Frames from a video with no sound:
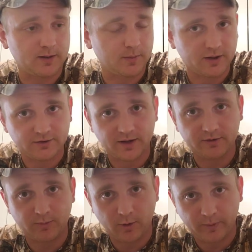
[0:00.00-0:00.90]
It makes
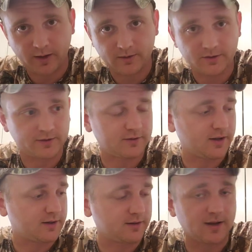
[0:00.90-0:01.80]
life more better. It's
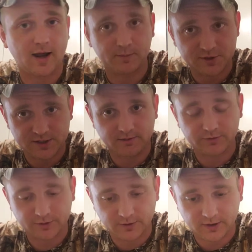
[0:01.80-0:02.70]
like a time machine
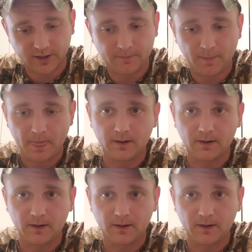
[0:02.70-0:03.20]
for cooking.